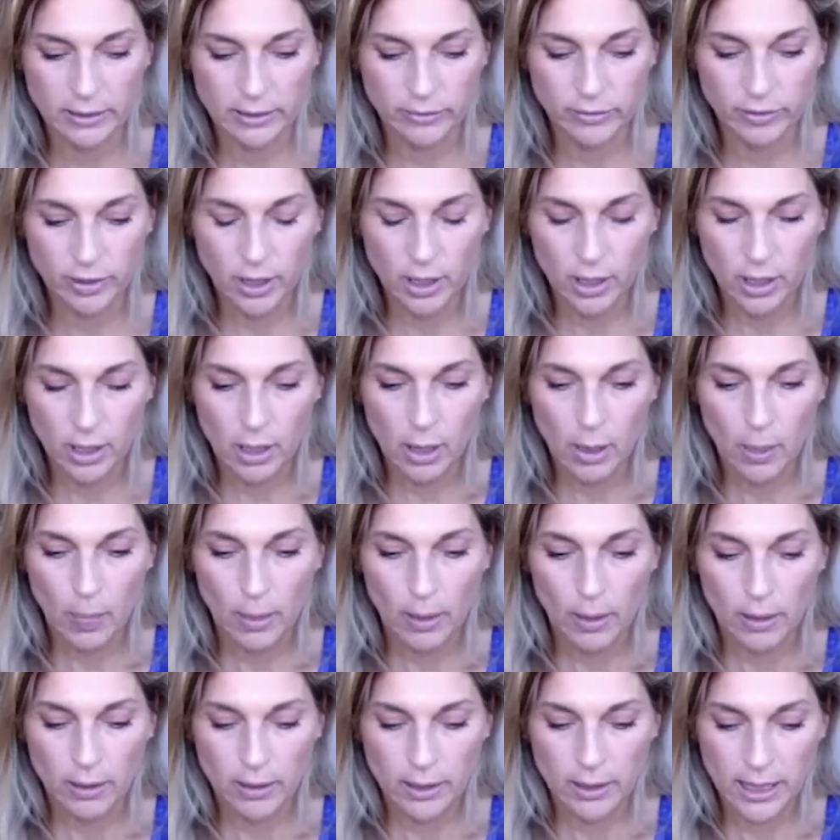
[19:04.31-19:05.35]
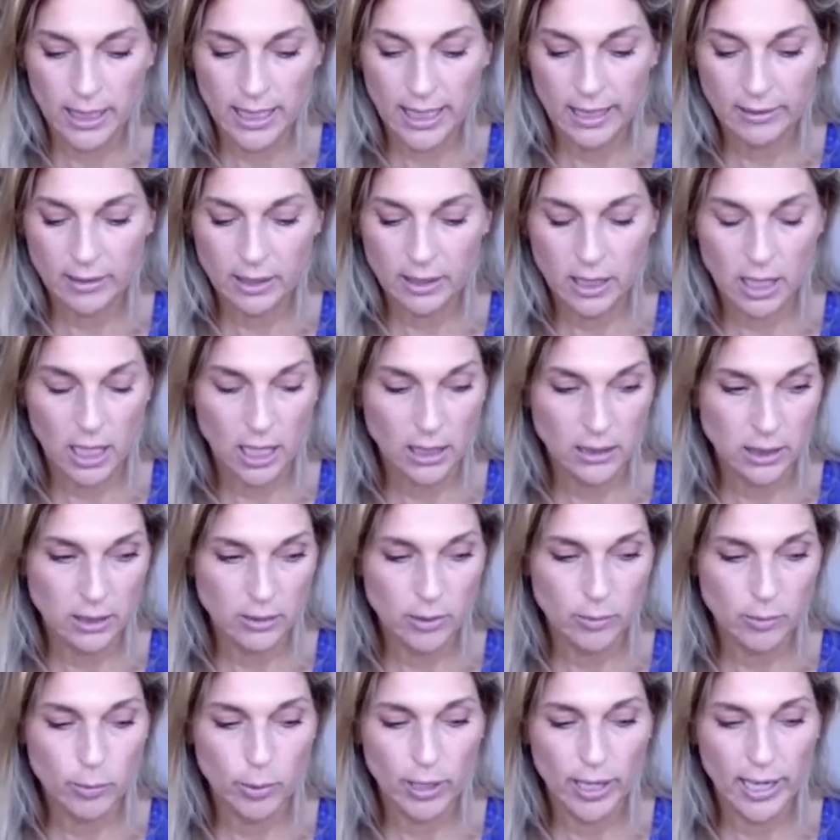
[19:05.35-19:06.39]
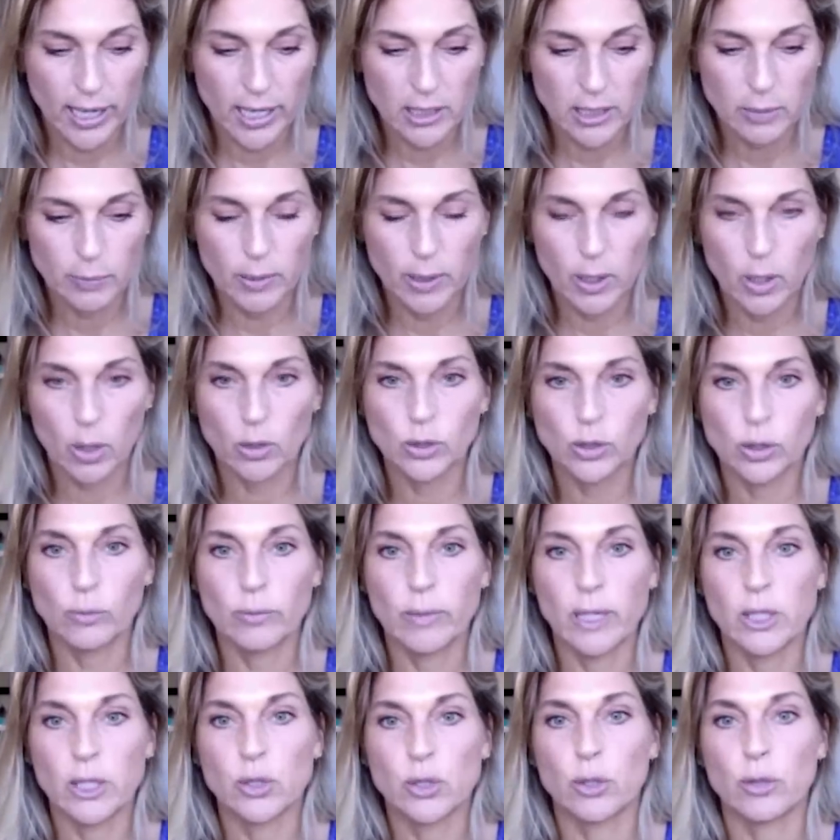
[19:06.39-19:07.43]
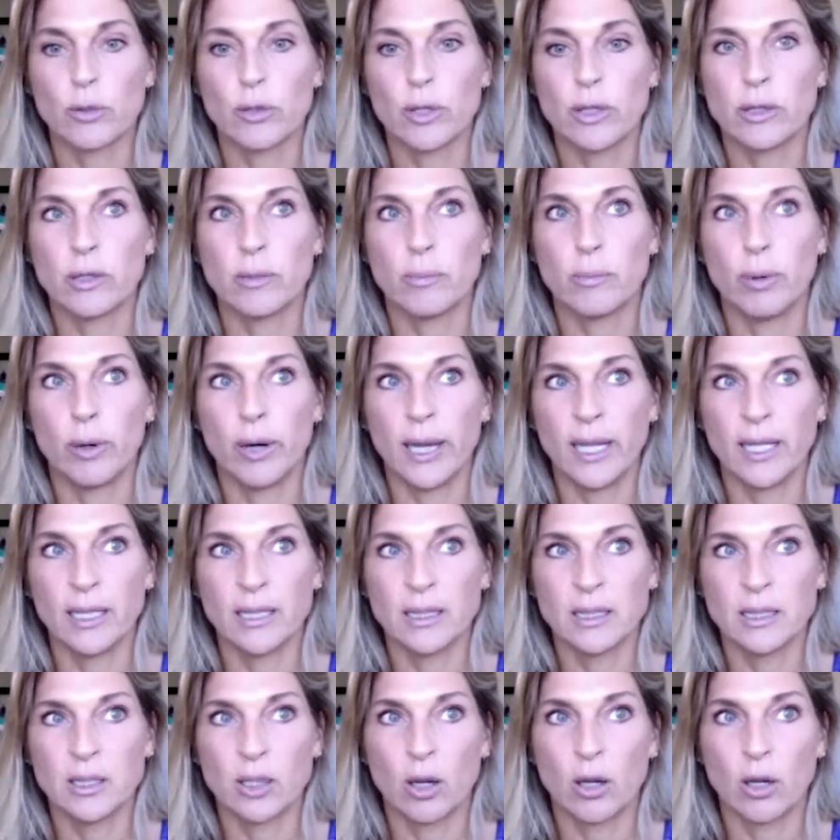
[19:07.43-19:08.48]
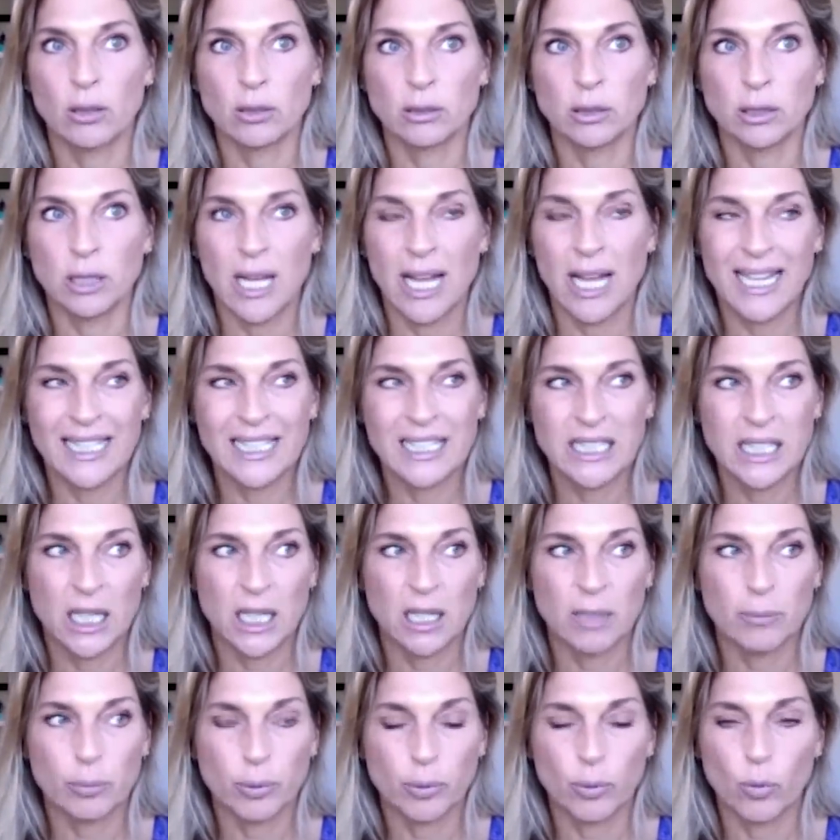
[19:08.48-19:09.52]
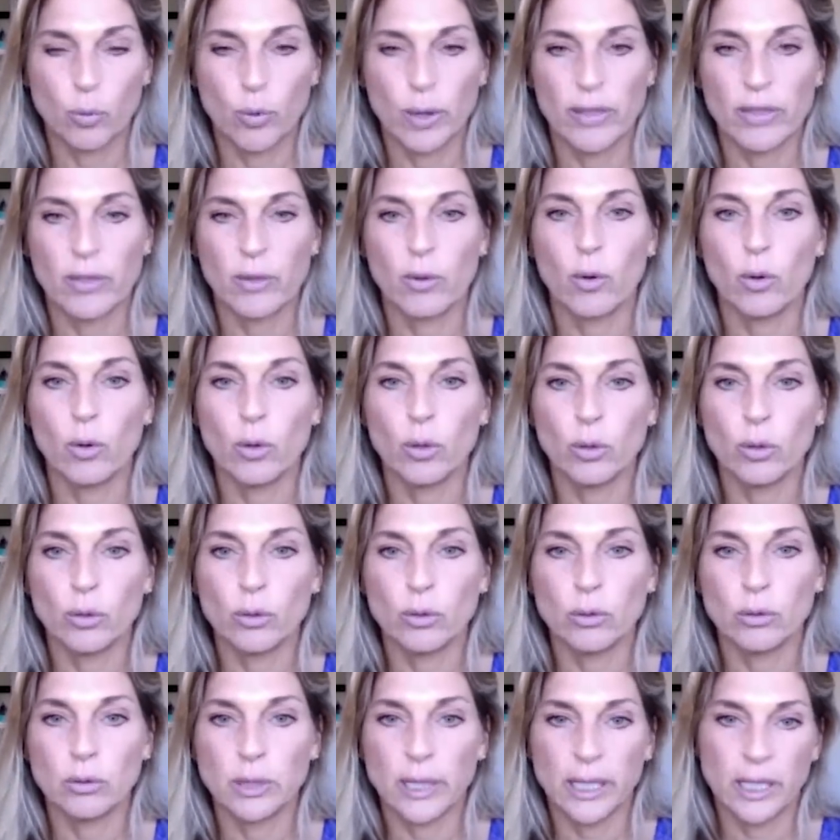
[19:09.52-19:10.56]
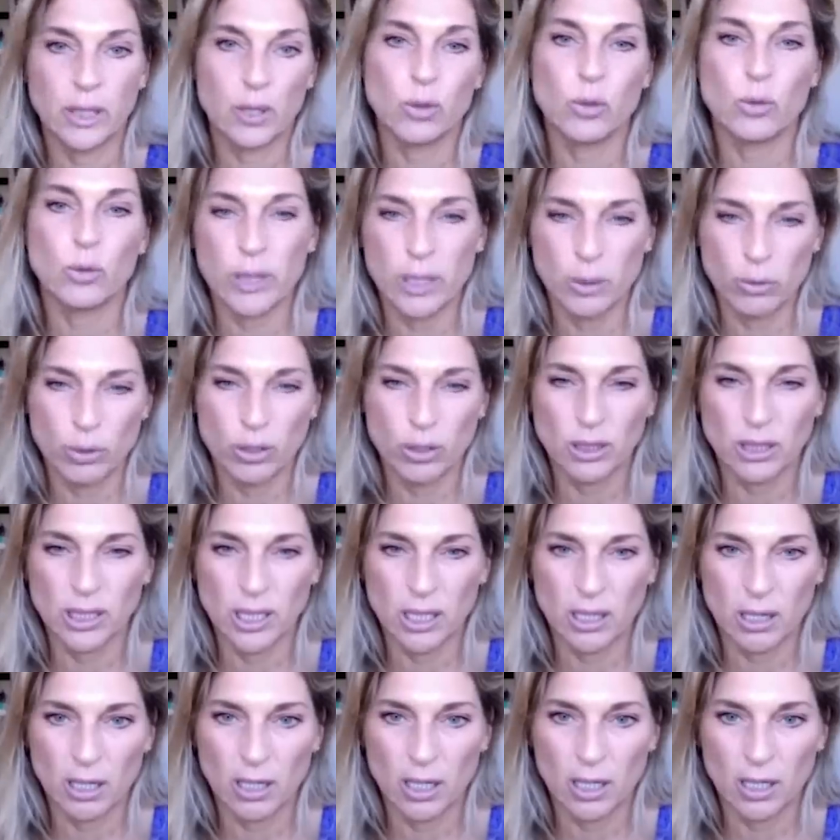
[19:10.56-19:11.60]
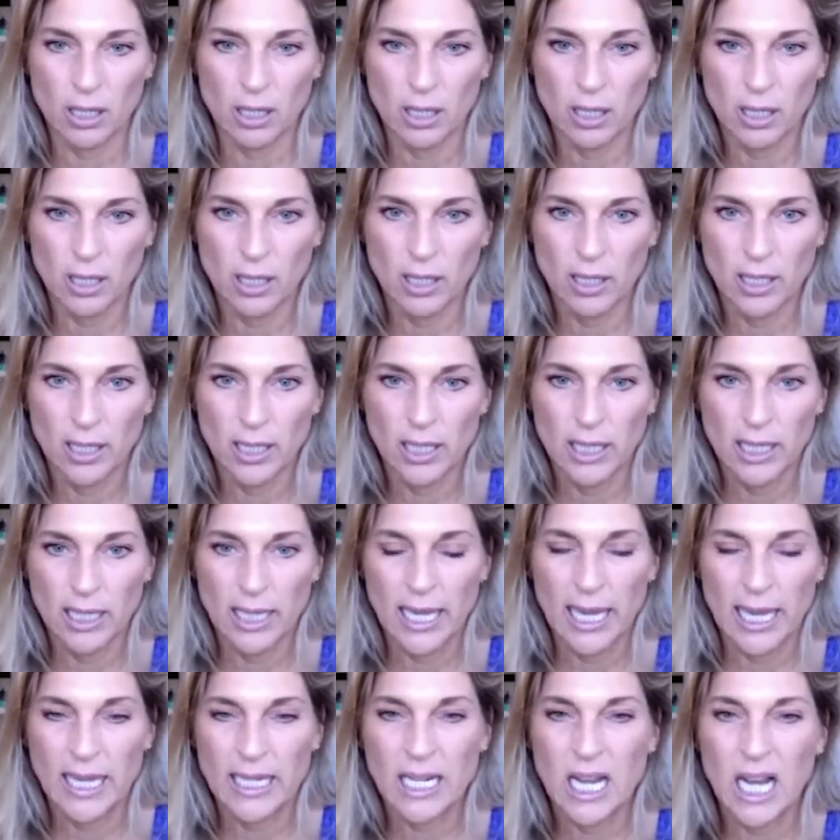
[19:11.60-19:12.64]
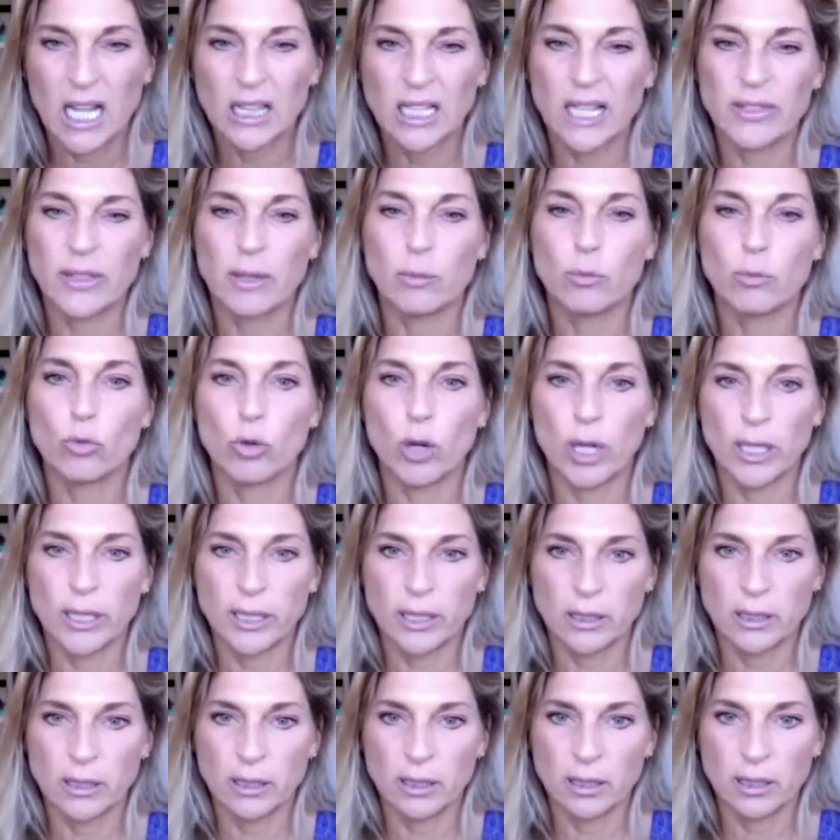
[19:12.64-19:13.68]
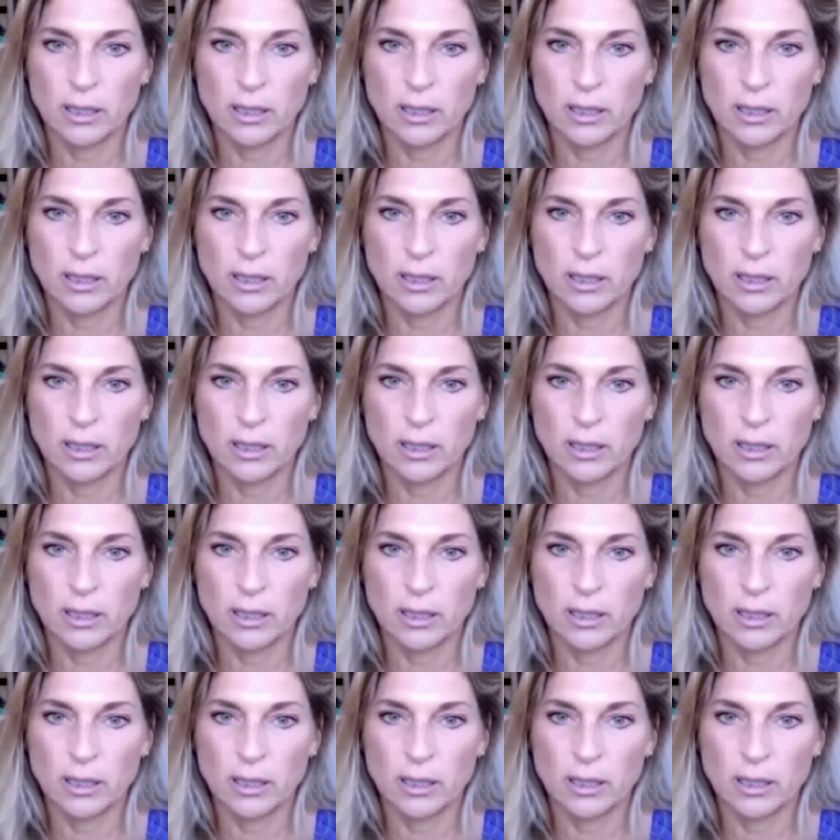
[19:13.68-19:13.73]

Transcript: of connect the dots on the brands, but also make sure that the brands are lined up with like who we really are. Yeah. And not let them run